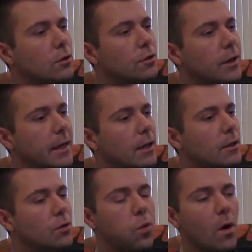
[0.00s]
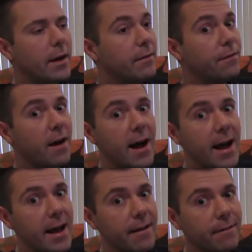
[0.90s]
Trigger
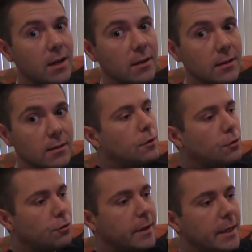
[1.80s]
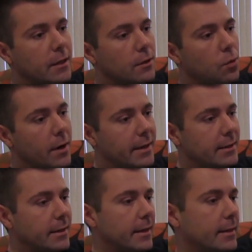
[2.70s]
25. Trigger
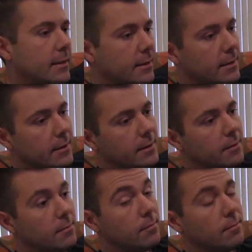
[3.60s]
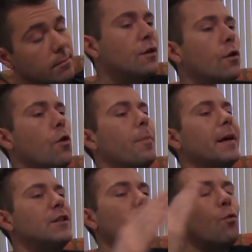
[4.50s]
26. I sure hope
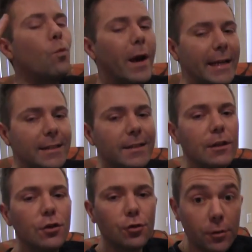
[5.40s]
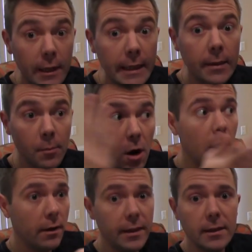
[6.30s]
I don't waste a dream
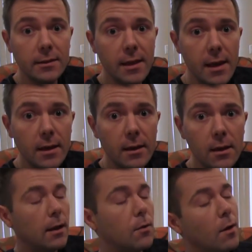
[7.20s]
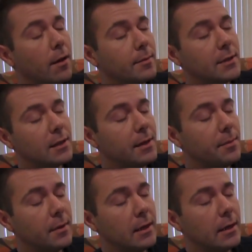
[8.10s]
on this thing. Like while I'm
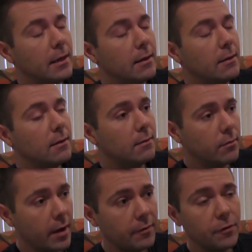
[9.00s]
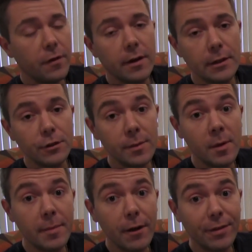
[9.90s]
sleeping and have a fucking dream
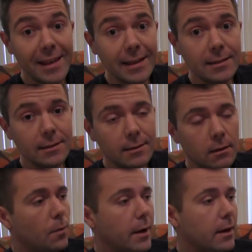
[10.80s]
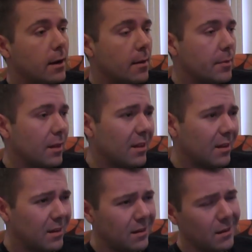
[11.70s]
about this, wake up and
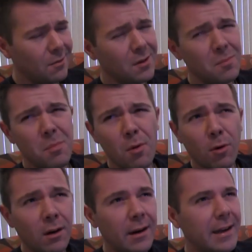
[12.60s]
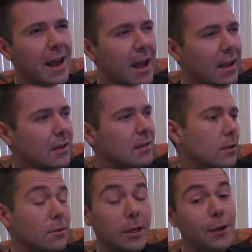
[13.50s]
think, what a boring night.
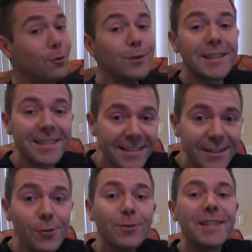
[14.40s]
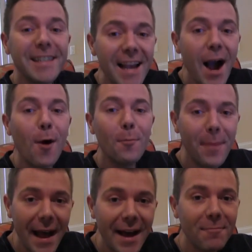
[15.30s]
Do you see how
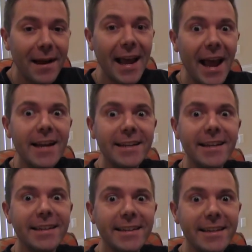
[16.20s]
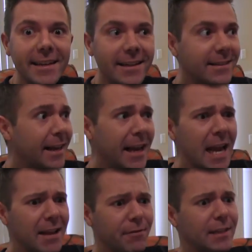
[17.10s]
bad my ADD is? I
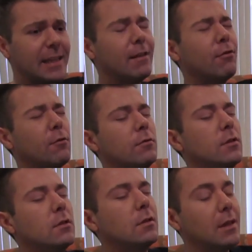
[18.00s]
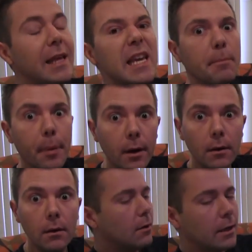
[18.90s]
can't even get through sleep
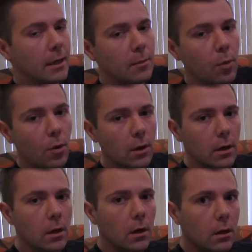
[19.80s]
without getting bored.